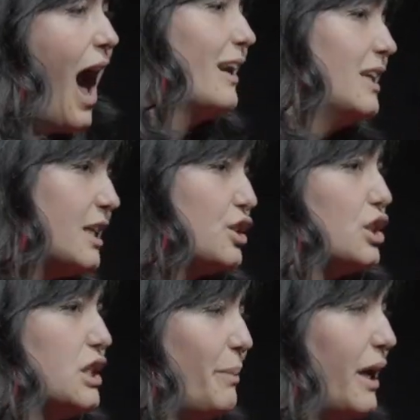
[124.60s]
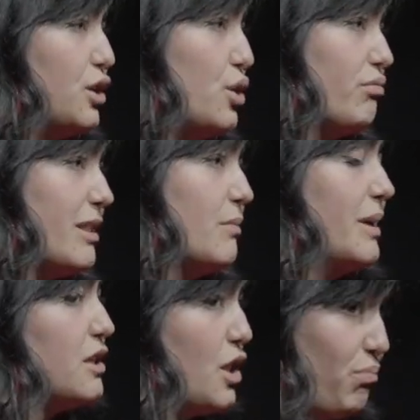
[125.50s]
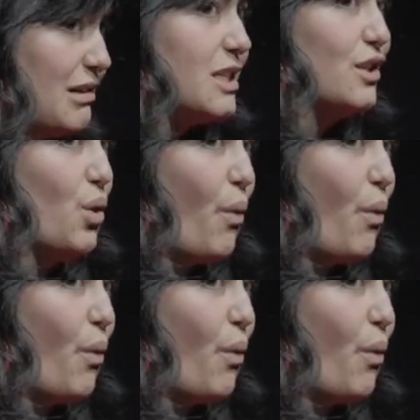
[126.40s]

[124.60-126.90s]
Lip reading: and addictions beat a new rhythm into the prison the